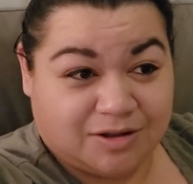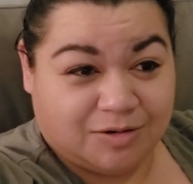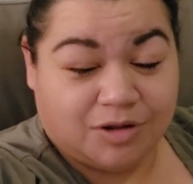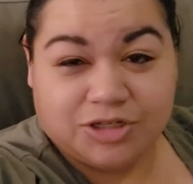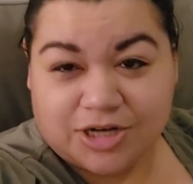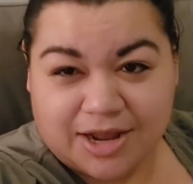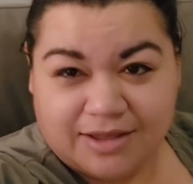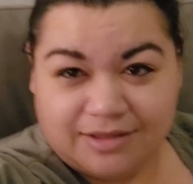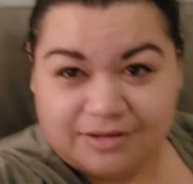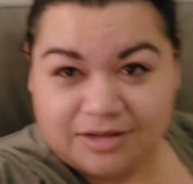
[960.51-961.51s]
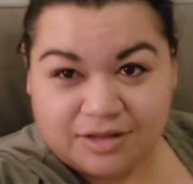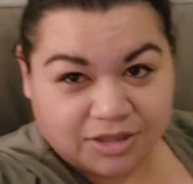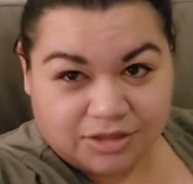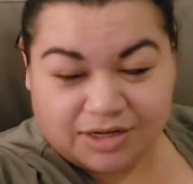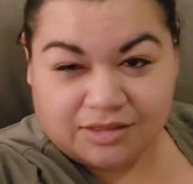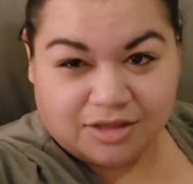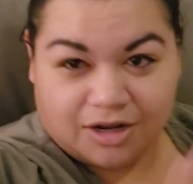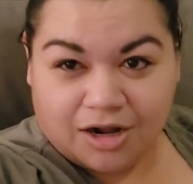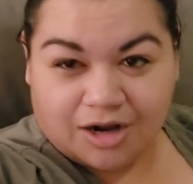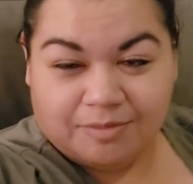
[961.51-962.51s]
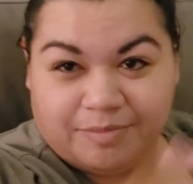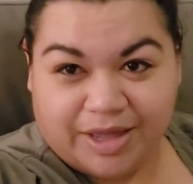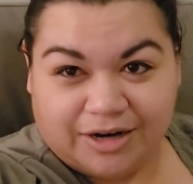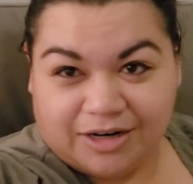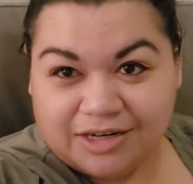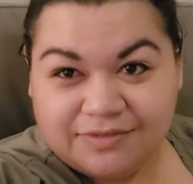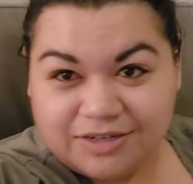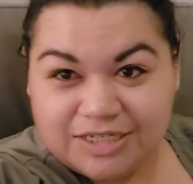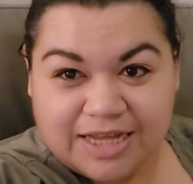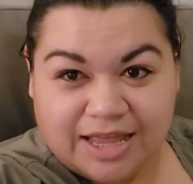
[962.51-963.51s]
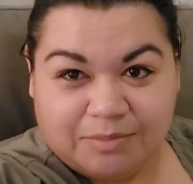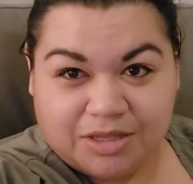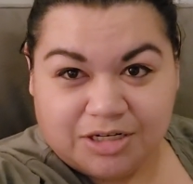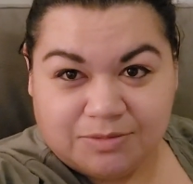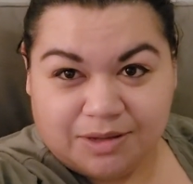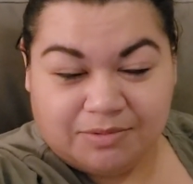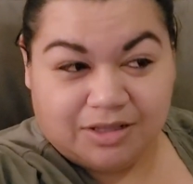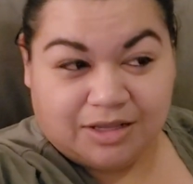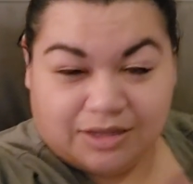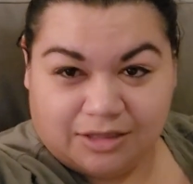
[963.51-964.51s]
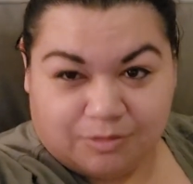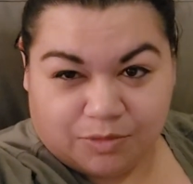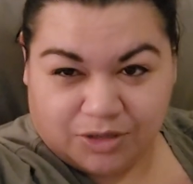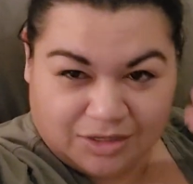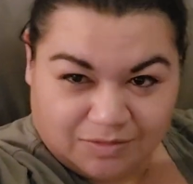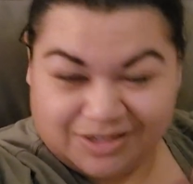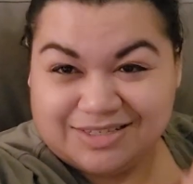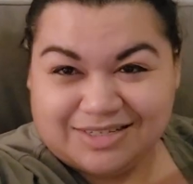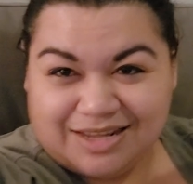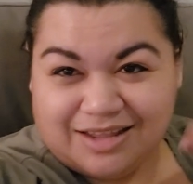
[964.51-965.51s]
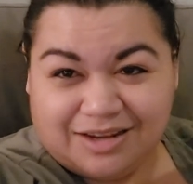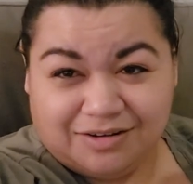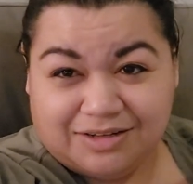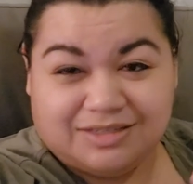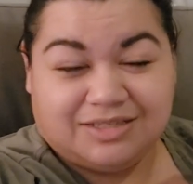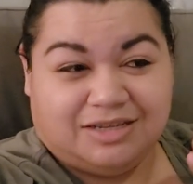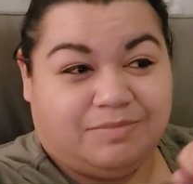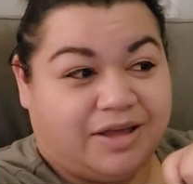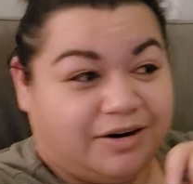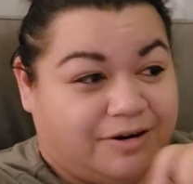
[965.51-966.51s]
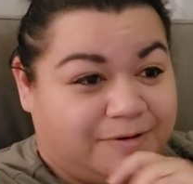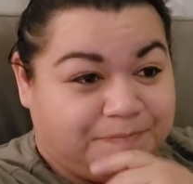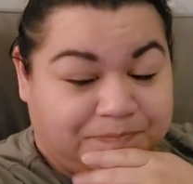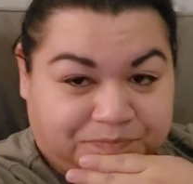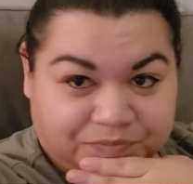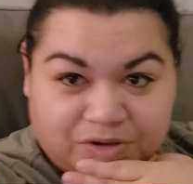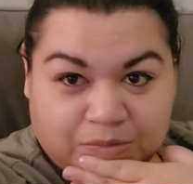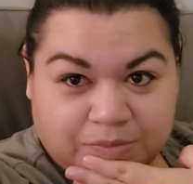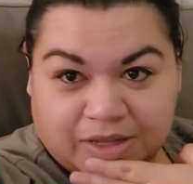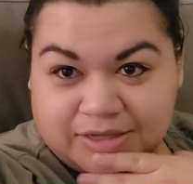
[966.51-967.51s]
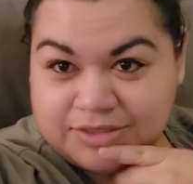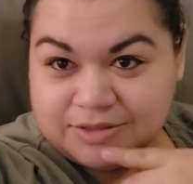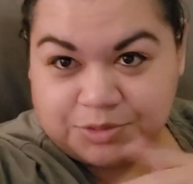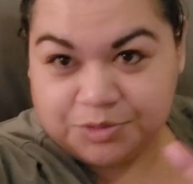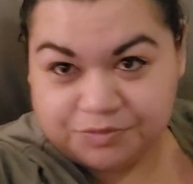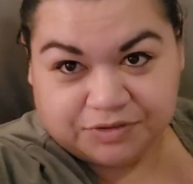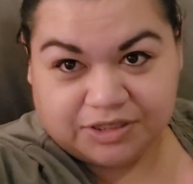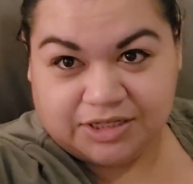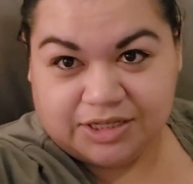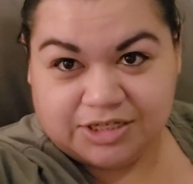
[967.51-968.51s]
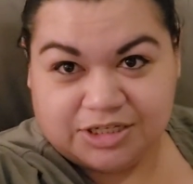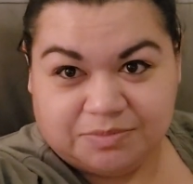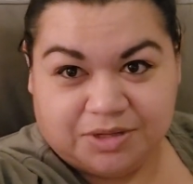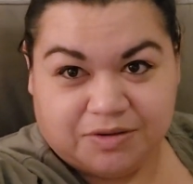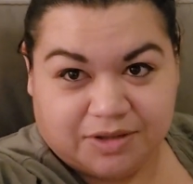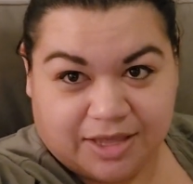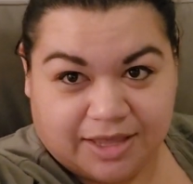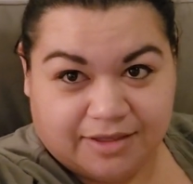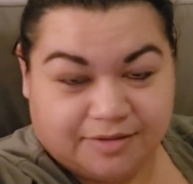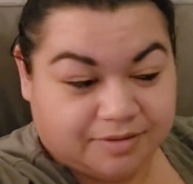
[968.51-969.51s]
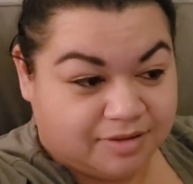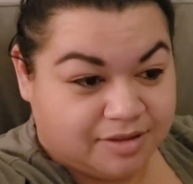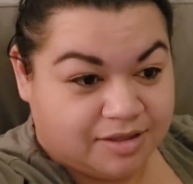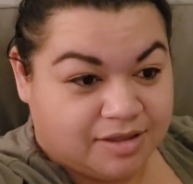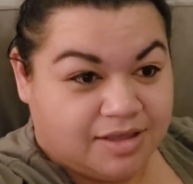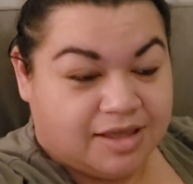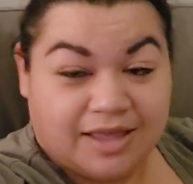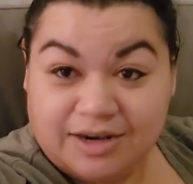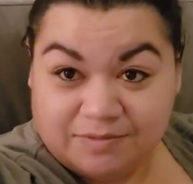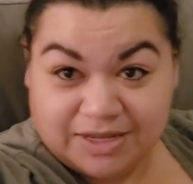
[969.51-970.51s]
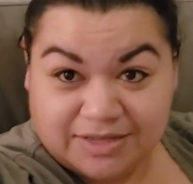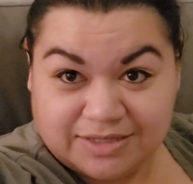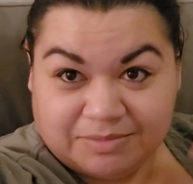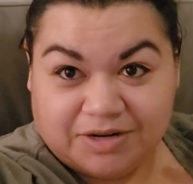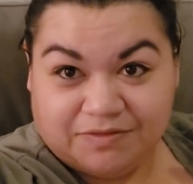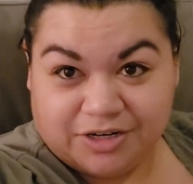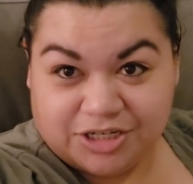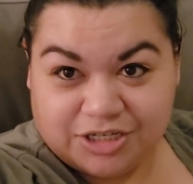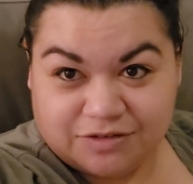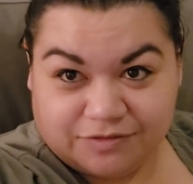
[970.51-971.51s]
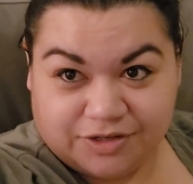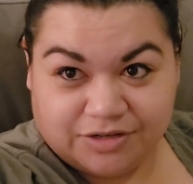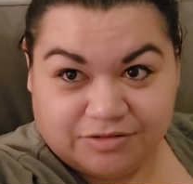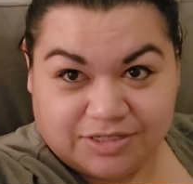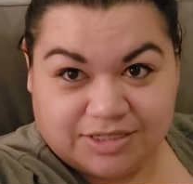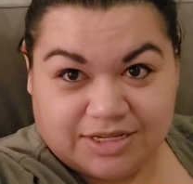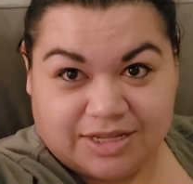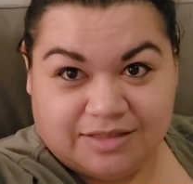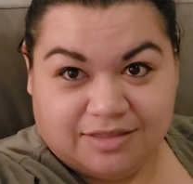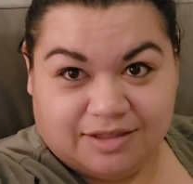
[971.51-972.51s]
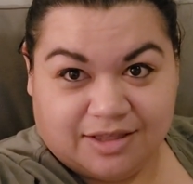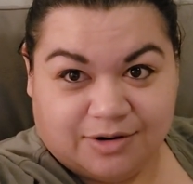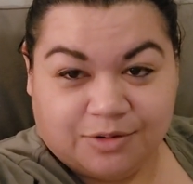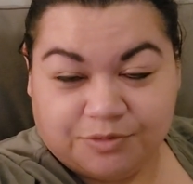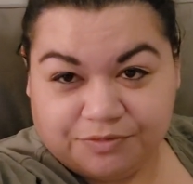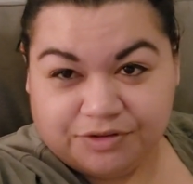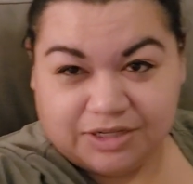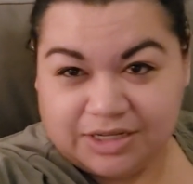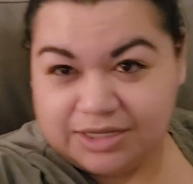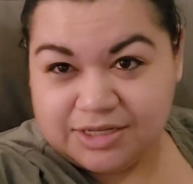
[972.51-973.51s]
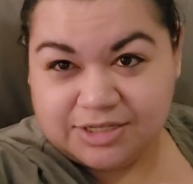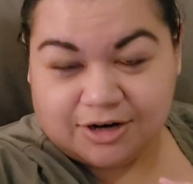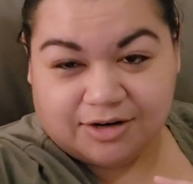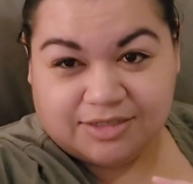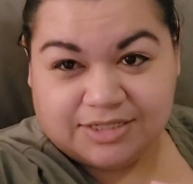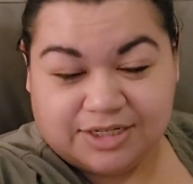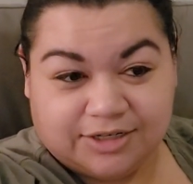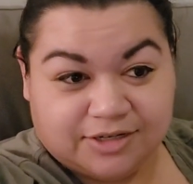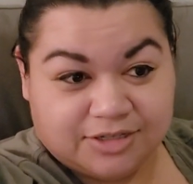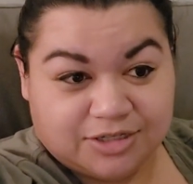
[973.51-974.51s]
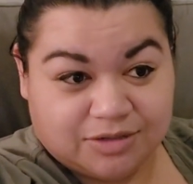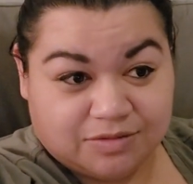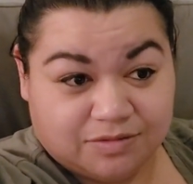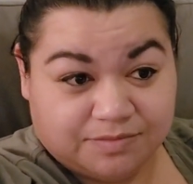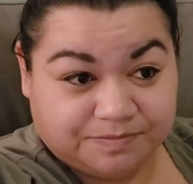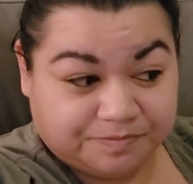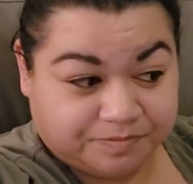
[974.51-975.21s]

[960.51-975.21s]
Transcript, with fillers: So I'll try and look at the car better for damage maybe like in the morning when it's daylight and you could see better but hopefully it should be okay anyways I'm gonna finish this fruit and then hopefully start on dinner soon